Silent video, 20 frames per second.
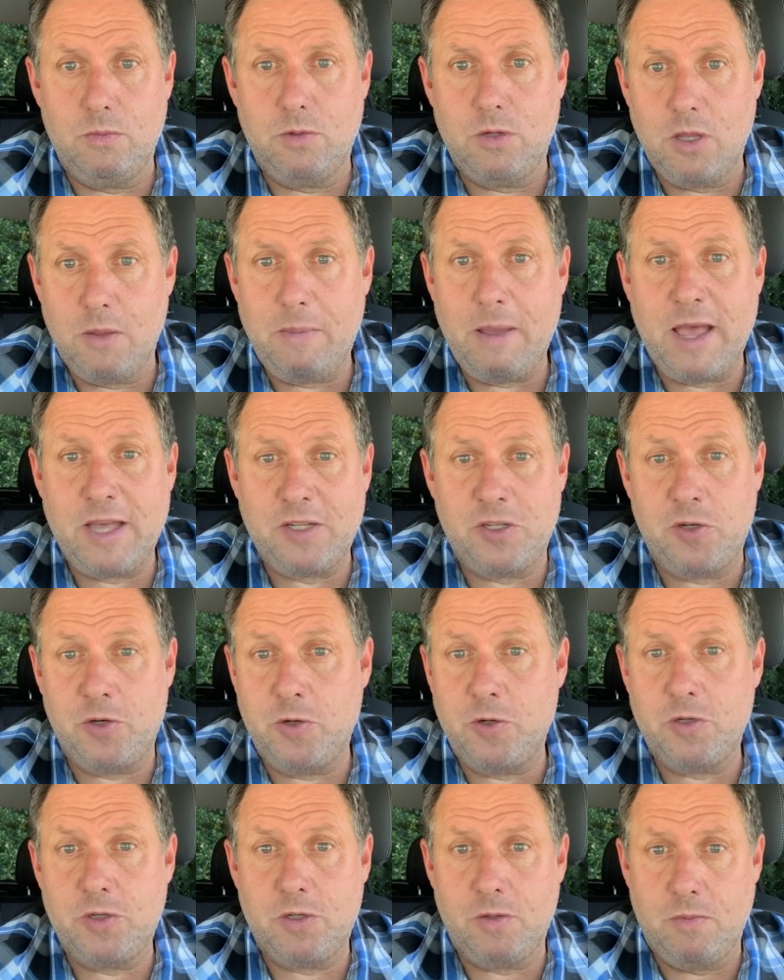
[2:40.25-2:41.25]
the
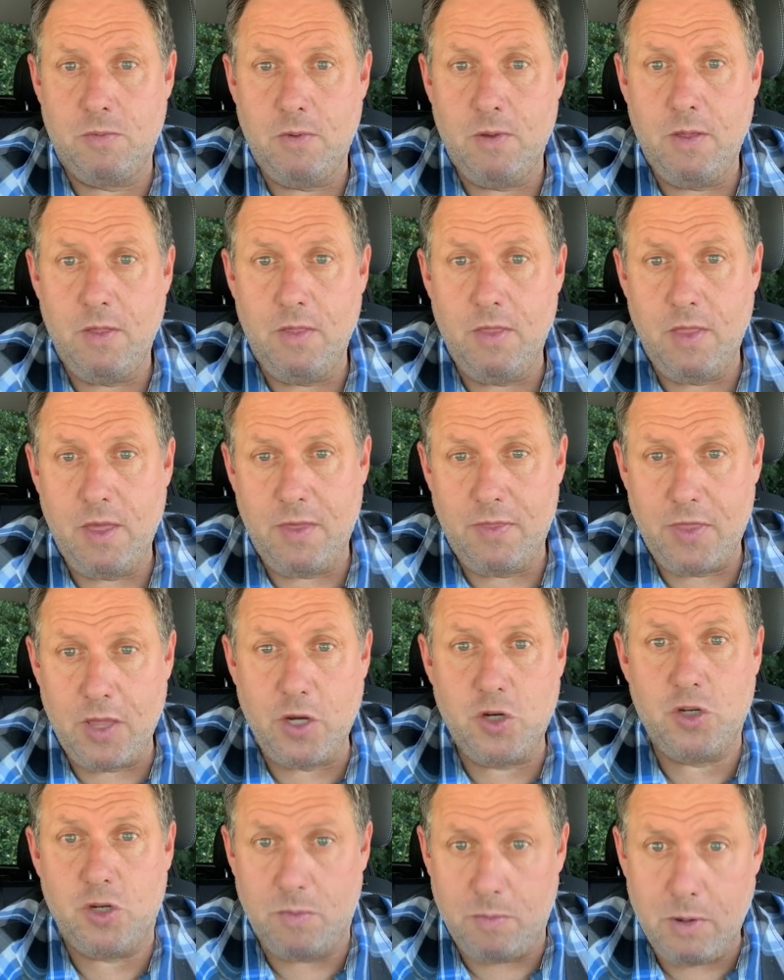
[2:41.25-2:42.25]
passengers that they
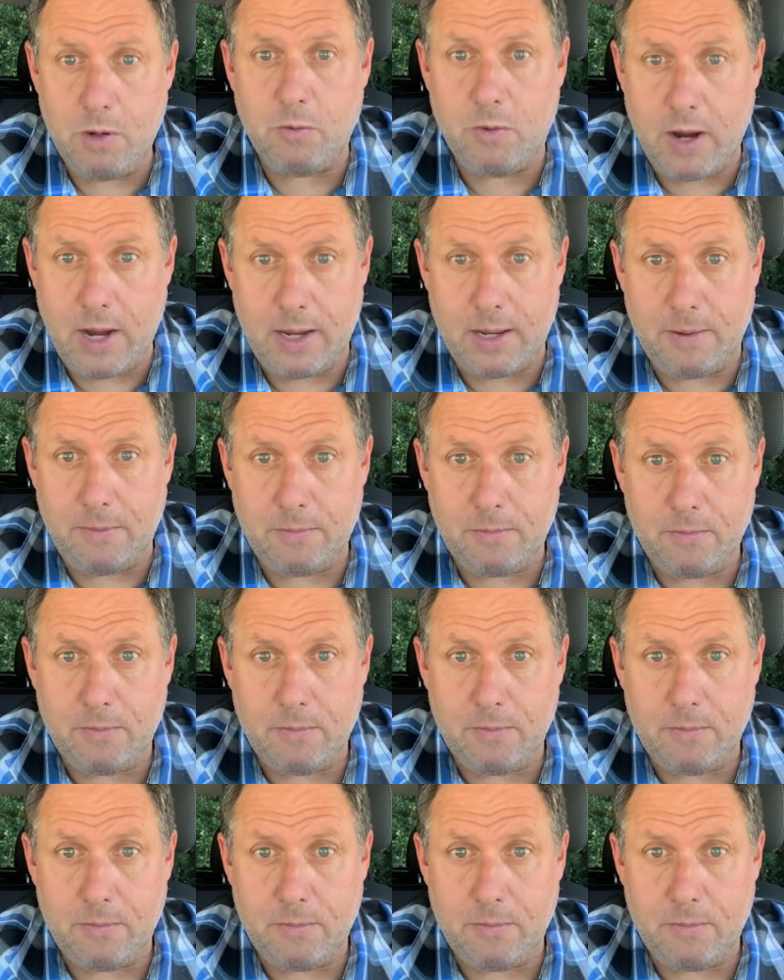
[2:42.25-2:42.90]
should be ready,